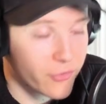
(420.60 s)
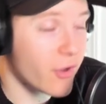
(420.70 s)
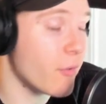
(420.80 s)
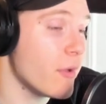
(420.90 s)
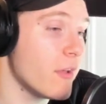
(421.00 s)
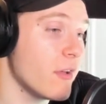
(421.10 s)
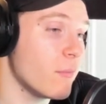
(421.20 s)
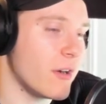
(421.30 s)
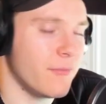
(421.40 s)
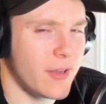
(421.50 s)
so...
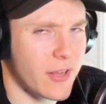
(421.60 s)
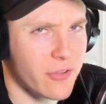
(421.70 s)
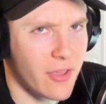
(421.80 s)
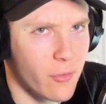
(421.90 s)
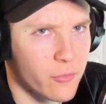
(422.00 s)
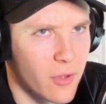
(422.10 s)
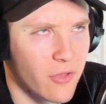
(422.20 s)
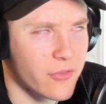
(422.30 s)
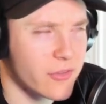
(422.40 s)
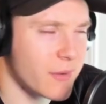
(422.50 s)
Well, and I say as
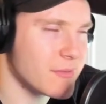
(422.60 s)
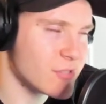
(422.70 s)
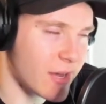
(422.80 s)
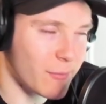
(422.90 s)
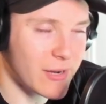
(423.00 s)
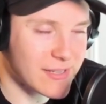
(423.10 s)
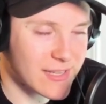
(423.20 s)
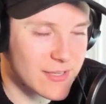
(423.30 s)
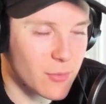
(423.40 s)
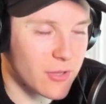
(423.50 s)
well. I mean, when I
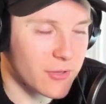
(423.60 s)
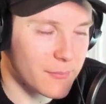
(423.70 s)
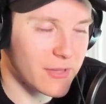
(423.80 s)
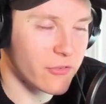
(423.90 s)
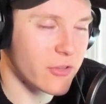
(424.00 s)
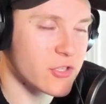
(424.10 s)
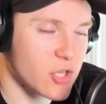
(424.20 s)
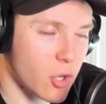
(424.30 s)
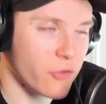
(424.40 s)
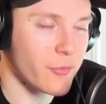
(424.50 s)
say as well, it means that
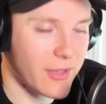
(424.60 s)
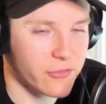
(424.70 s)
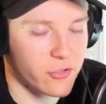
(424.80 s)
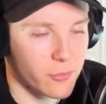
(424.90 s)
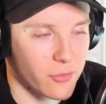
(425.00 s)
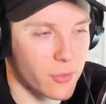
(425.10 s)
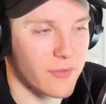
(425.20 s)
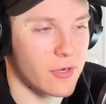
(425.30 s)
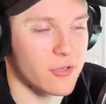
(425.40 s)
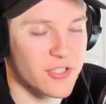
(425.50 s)
she also has to do with Lord
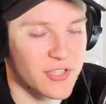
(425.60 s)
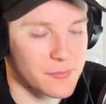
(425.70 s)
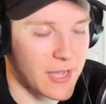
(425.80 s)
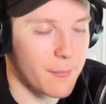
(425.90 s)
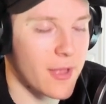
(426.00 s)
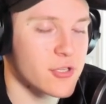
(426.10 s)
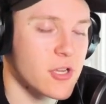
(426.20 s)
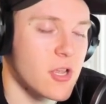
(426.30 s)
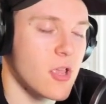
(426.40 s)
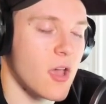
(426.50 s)
Vader, just like Bad Batch.
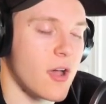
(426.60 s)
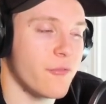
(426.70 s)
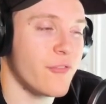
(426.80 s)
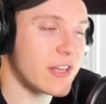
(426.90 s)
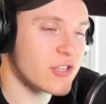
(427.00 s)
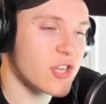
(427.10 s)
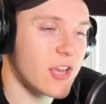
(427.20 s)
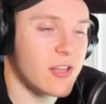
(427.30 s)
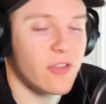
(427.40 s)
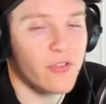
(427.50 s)
Fennec
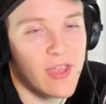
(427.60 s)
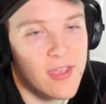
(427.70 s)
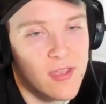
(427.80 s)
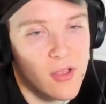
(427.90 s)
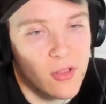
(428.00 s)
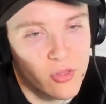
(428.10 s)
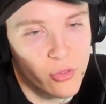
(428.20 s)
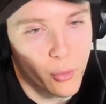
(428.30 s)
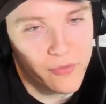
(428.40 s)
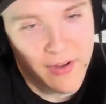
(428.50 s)
Shand is a
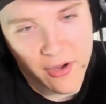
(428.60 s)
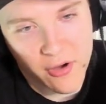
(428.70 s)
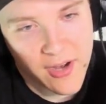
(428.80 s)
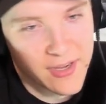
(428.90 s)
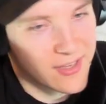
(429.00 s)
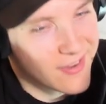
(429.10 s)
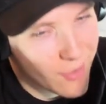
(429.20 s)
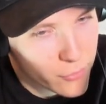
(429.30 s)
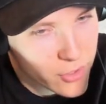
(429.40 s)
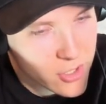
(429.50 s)
Lord Vader kind of
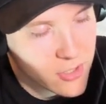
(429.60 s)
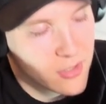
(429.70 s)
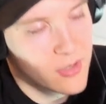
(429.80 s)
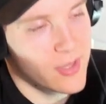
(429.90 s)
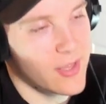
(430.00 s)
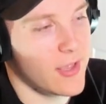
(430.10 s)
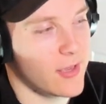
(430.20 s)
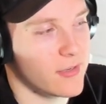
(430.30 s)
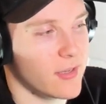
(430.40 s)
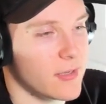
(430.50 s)
counter,
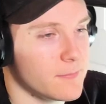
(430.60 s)
and